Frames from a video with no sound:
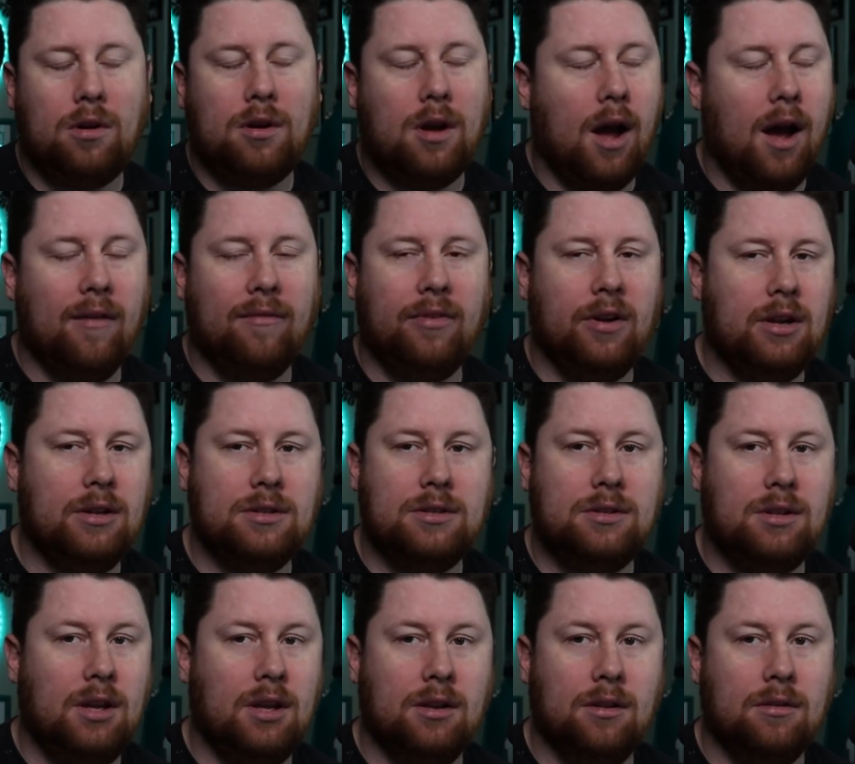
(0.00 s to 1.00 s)
confidence
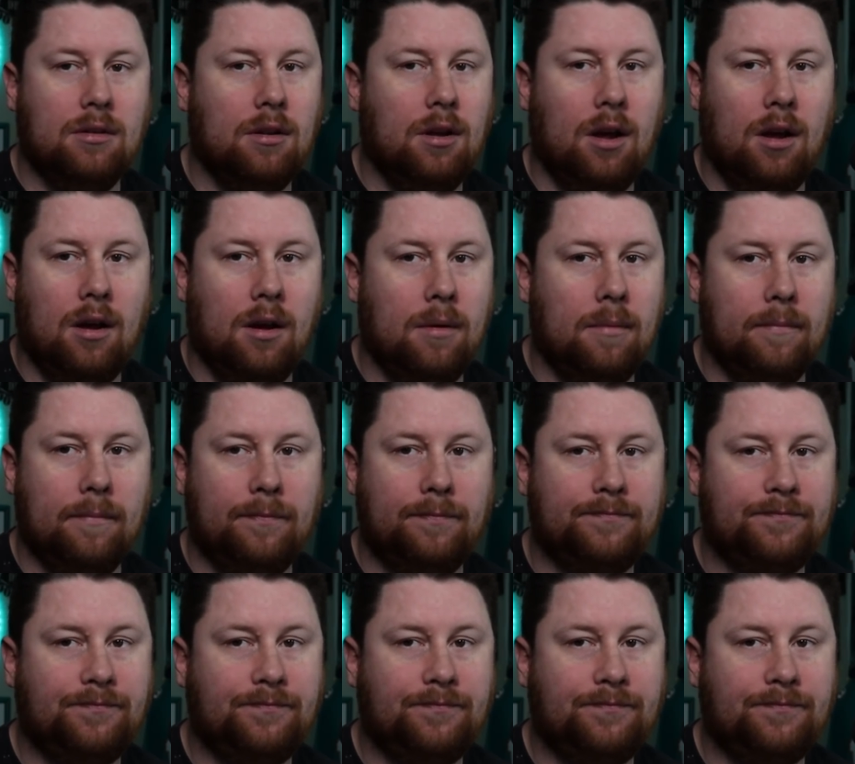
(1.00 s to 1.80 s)
in um,